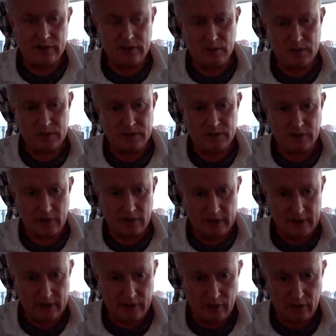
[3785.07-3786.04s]
So this was a
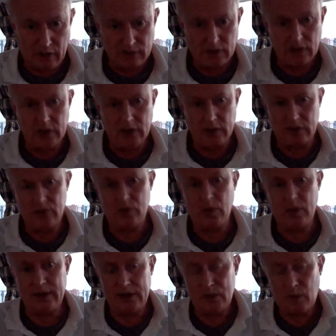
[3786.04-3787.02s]
year ago. So
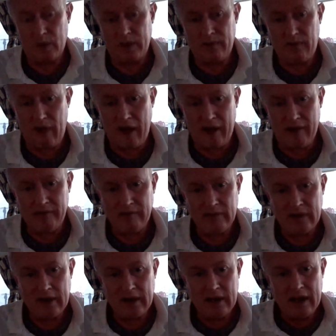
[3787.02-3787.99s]
2025.
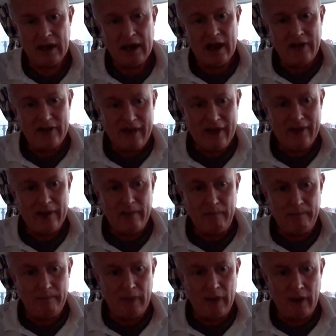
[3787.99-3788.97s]
Now we've got the four other,
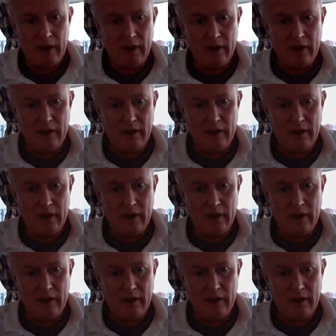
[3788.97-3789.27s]
years.